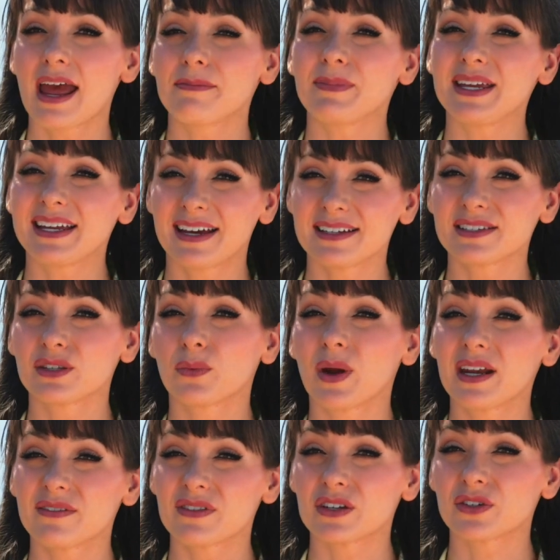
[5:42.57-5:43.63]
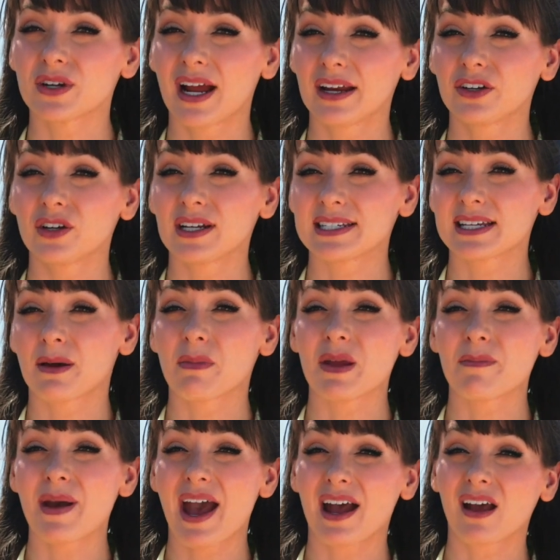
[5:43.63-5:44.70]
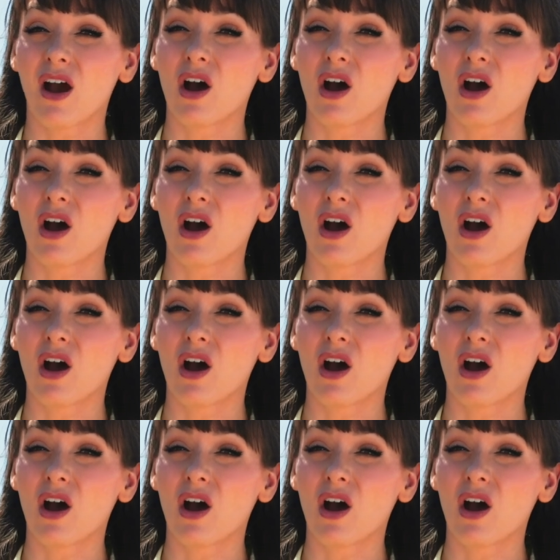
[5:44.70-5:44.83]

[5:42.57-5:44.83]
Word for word: and because the weight of the tractor is coming back